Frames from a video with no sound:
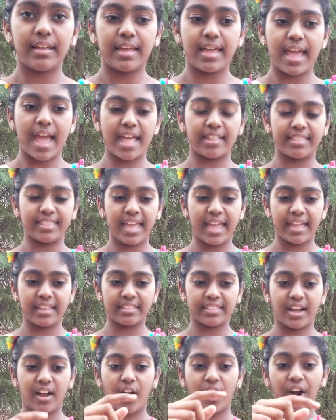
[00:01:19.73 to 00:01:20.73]
and then
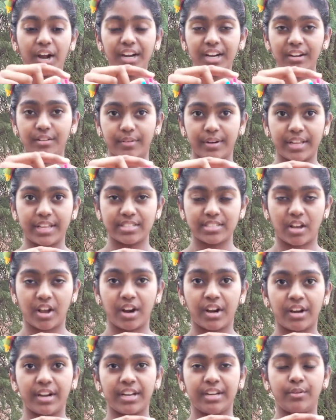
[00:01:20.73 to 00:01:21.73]
the arteries
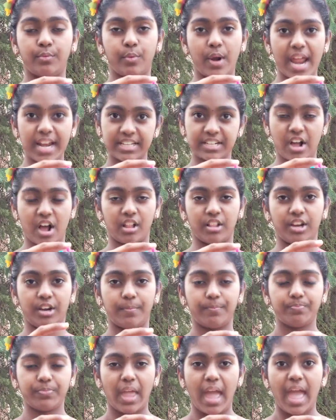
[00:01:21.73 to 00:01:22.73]
are in red color.
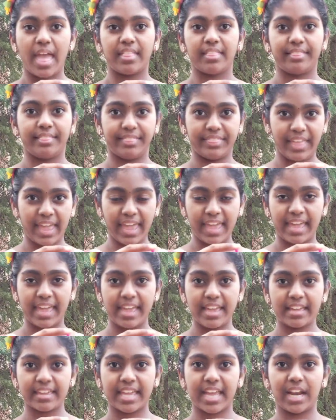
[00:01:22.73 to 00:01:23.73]

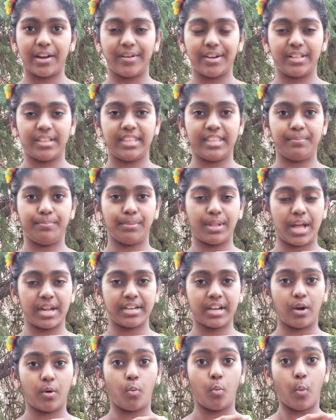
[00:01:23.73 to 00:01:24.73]
They carry the blood
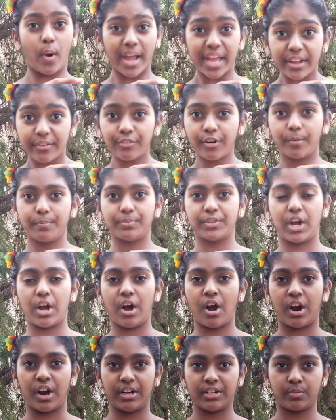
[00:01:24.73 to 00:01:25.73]
away from the
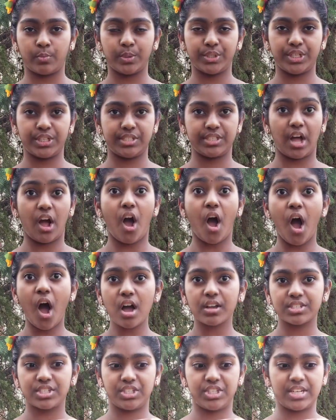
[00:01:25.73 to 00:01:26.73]
heart, which is the
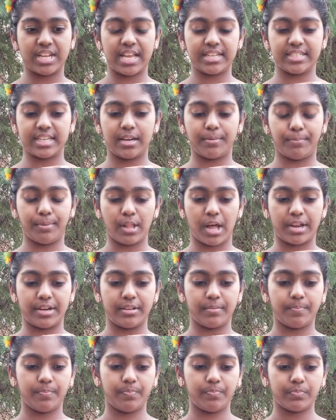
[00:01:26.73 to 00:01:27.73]
oxygenated blood.
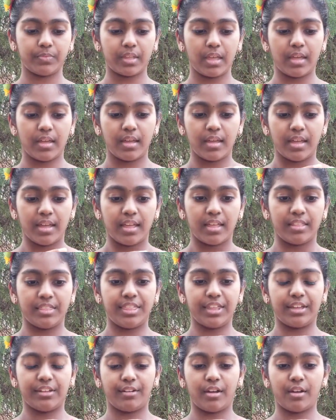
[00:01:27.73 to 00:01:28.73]

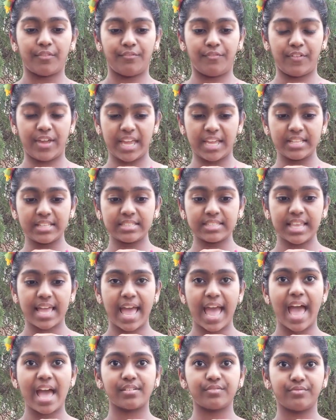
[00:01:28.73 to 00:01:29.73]
The veins
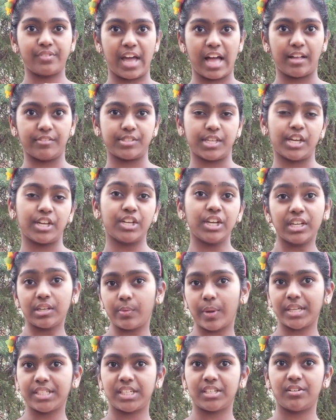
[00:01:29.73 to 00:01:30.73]
have valves. A good
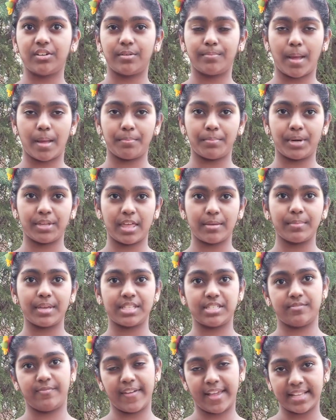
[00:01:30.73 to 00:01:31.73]
way to remember them
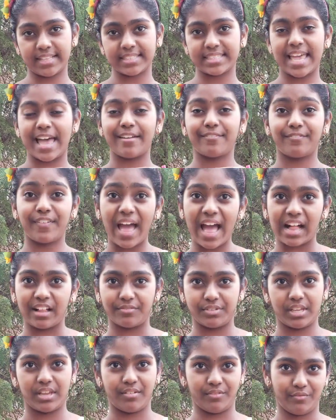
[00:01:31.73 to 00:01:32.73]
is veins have
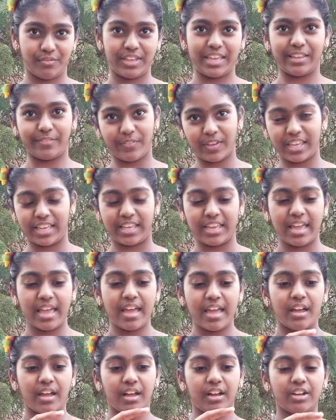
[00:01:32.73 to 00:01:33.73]
valves, VV.
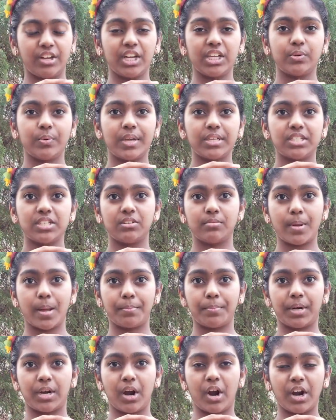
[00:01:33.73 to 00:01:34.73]
A good way to
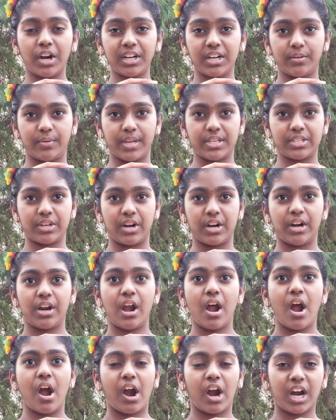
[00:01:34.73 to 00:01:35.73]
remember arteries are
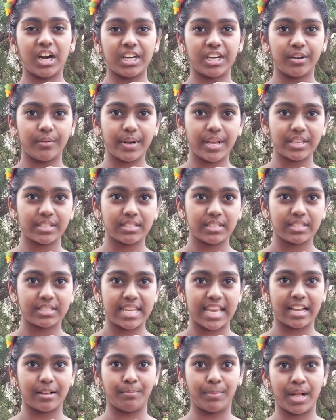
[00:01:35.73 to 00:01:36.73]
arteries
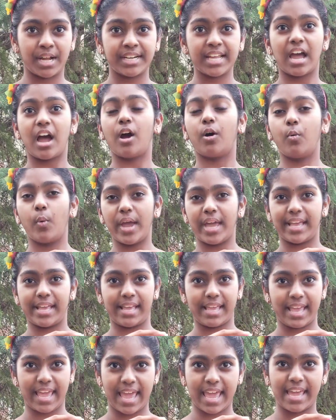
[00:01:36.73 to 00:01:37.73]
take blood away,
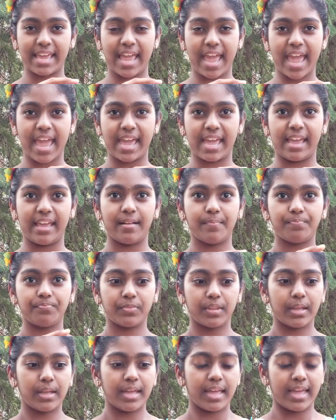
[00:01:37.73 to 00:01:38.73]
AA.
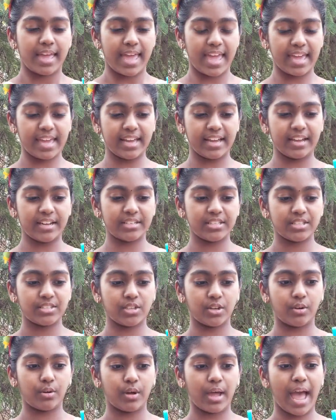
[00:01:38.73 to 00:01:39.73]
And
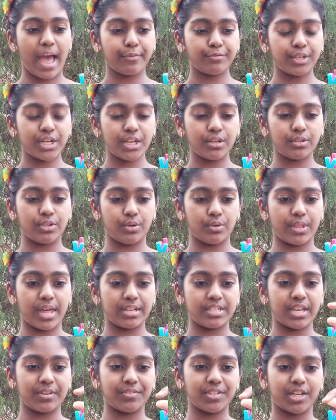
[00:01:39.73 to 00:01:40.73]
so after you do
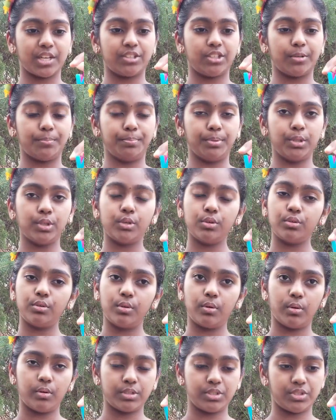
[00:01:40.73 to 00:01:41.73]
that, you have to cut the
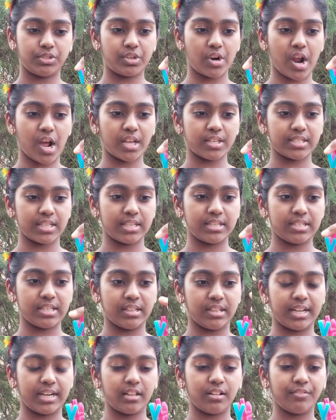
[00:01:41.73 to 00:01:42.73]
blue straws into
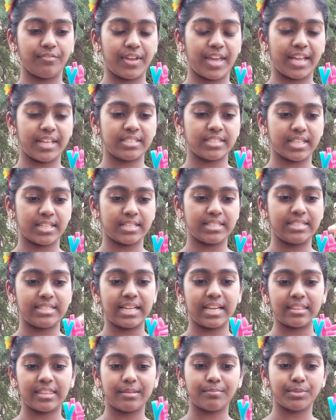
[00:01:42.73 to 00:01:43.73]
little veins and
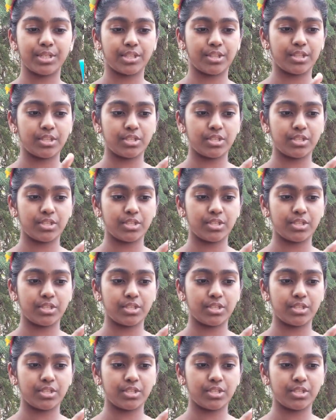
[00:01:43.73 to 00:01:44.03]
stick them to